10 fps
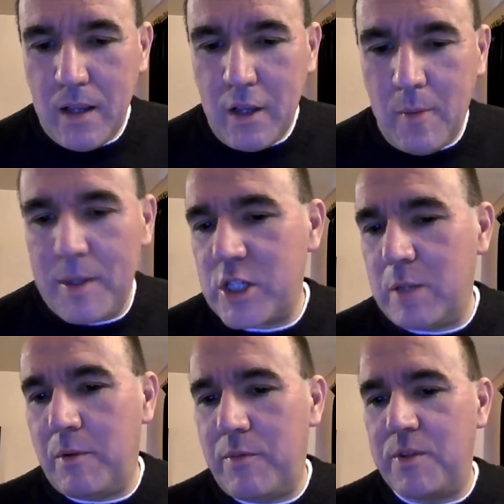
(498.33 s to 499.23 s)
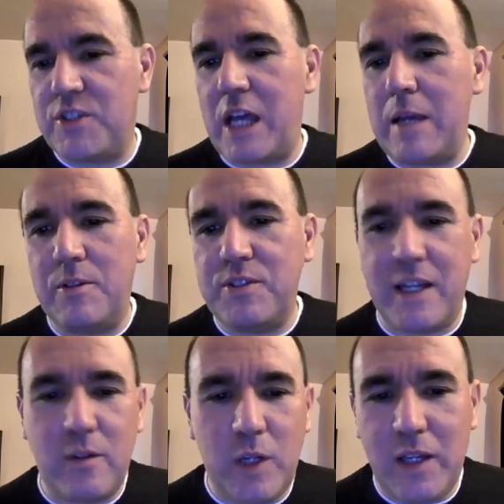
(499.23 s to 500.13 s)
comments coming from the stable say,
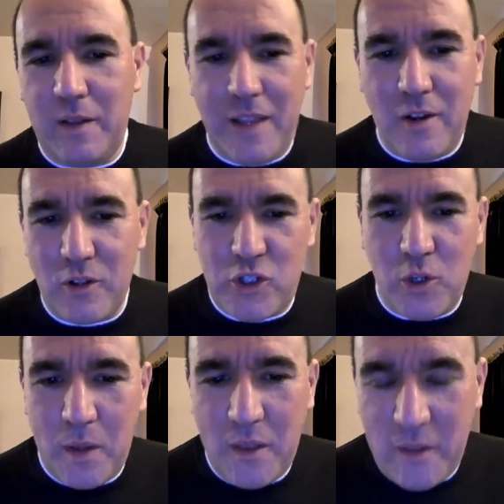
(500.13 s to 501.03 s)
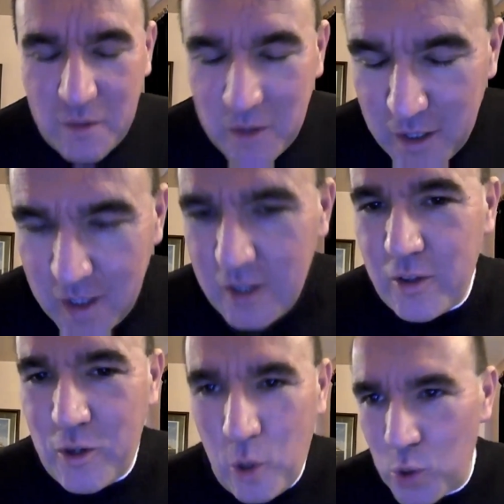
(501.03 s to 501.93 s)
oh, they're not sure whether
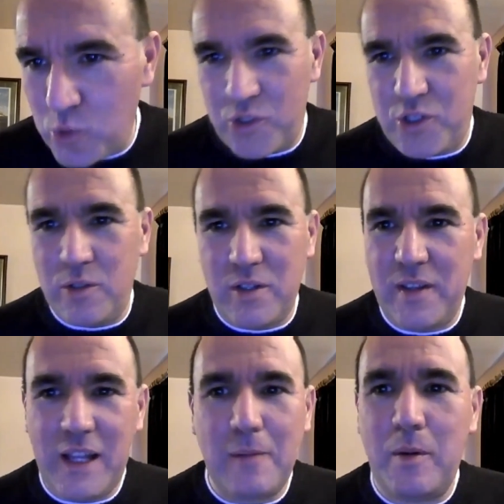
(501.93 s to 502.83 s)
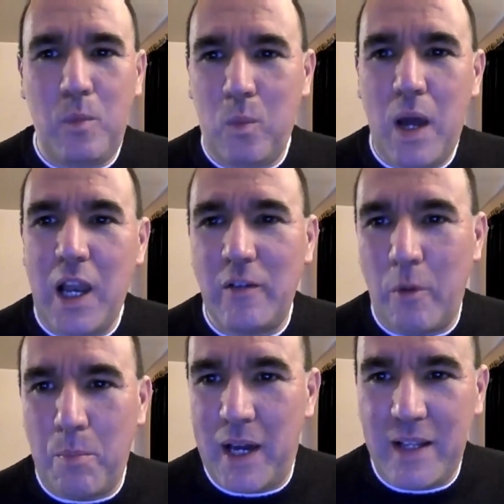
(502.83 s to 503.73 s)
the course will suit. I think that'll be well
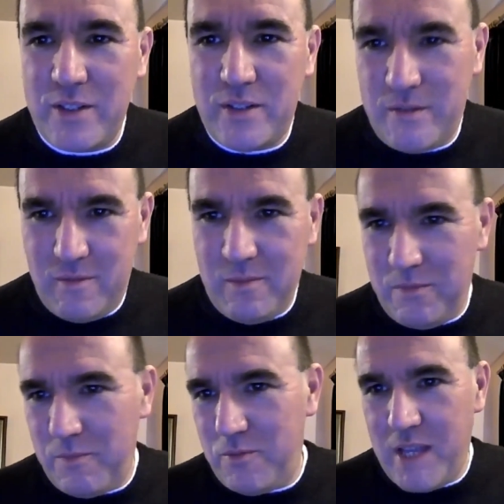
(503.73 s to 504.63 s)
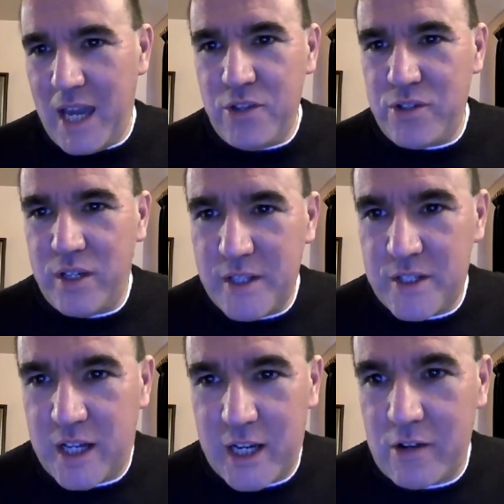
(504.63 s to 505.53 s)
overplayed. Aintree in this
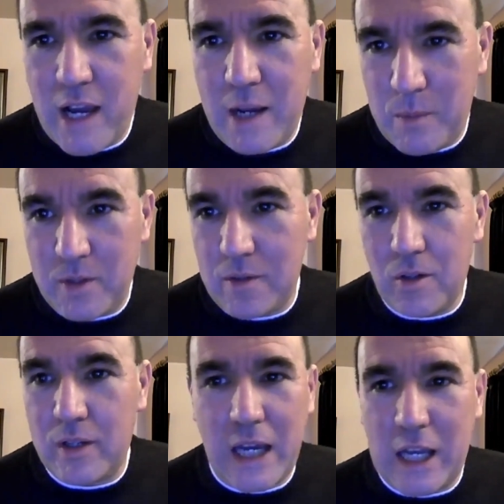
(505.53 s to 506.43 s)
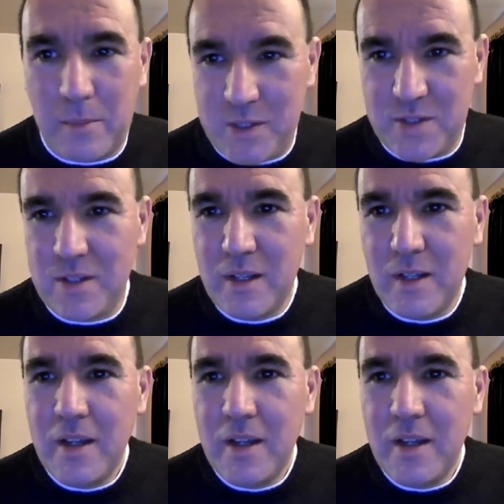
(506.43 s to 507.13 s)
kind of ground with a good gallop is